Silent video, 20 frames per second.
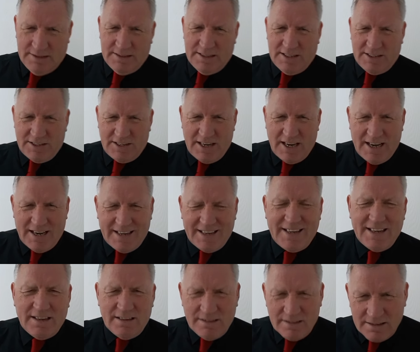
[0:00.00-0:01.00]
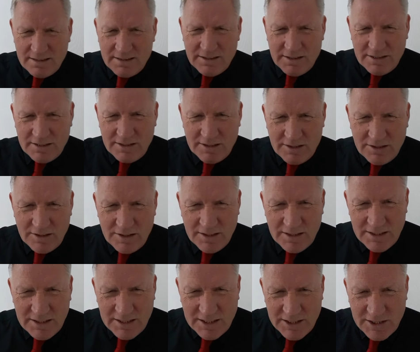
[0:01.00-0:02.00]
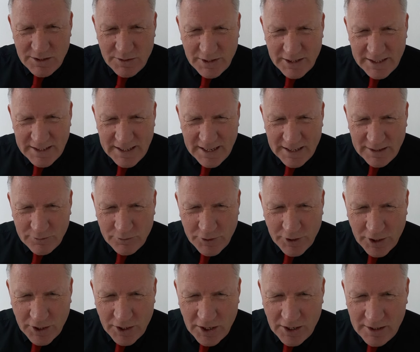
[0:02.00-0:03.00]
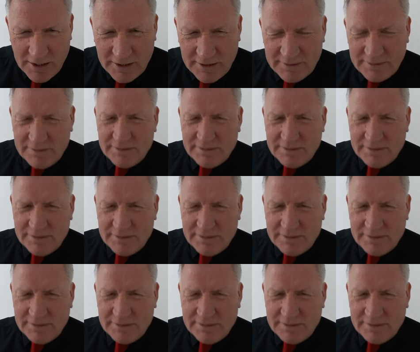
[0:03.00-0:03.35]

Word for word: This guy said to her, get out the car.